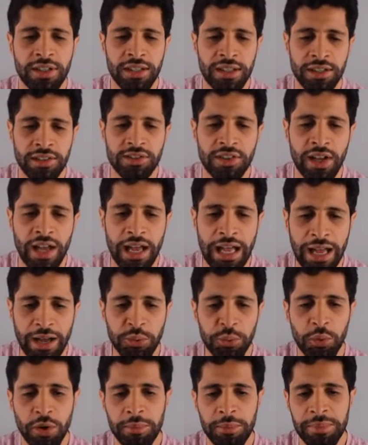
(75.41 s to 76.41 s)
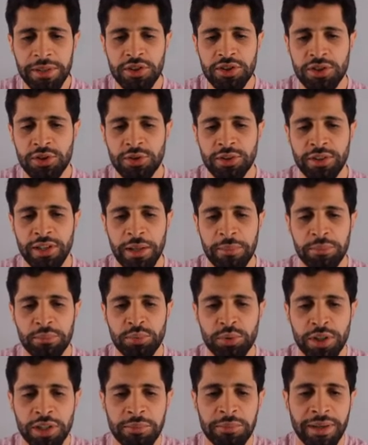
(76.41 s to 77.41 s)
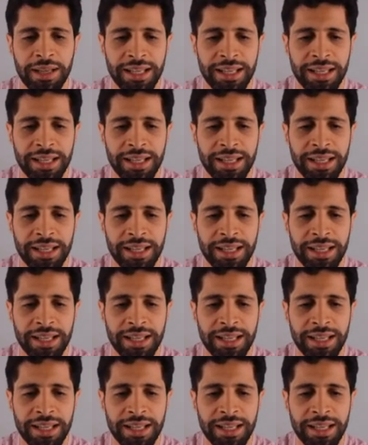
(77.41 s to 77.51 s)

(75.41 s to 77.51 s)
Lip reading: is how do I make sure that I bring